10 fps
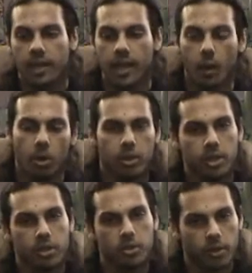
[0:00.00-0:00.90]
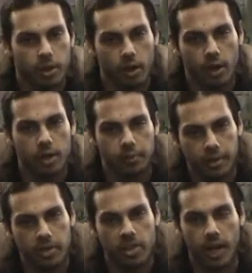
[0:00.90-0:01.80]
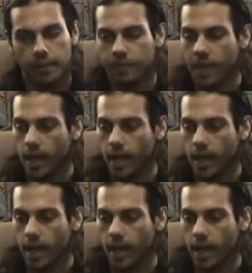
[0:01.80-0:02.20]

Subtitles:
Now what we're going to do is we're going to go to the computer side,